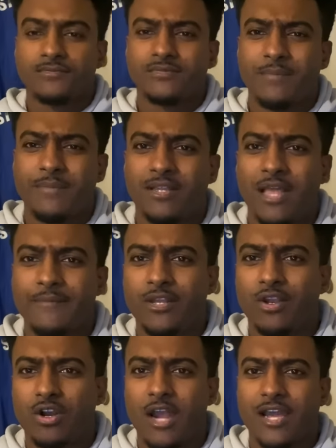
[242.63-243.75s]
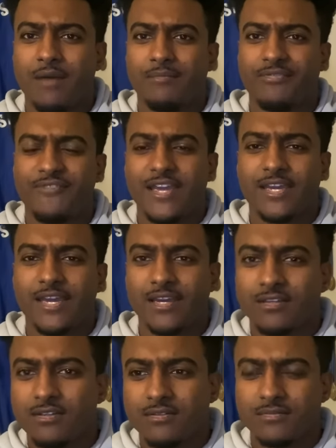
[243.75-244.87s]
Let me look like I'm thinking.
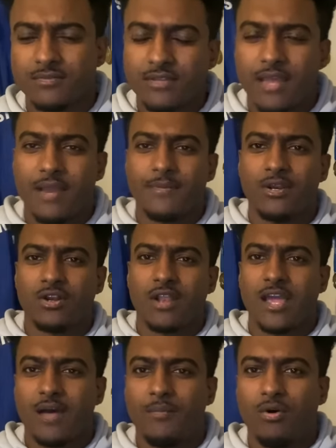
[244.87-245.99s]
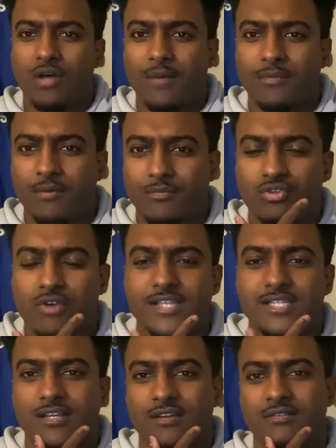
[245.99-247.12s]
Let me look like I'm
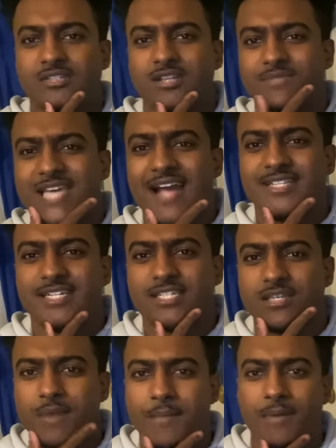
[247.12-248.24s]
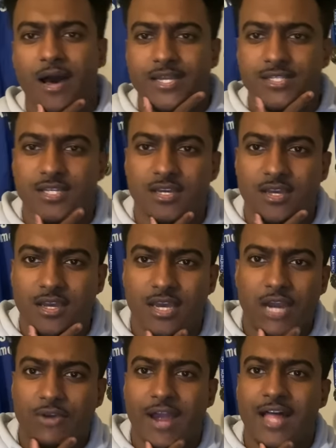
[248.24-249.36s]
creating some tactics in my mind.
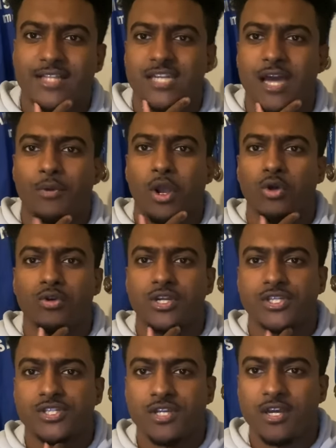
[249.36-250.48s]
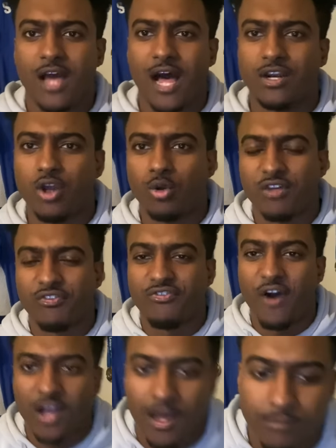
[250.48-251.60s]
In reality, I'm clueless. I don't know what the
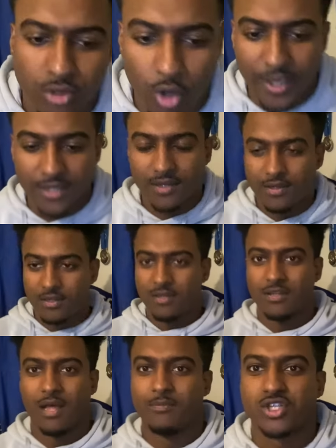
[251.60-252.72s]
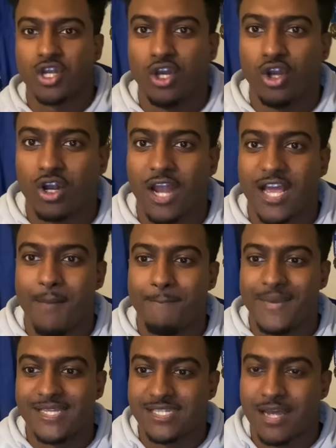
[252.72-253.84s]
fuck I'm doing. I'm just going to look like I'm busy.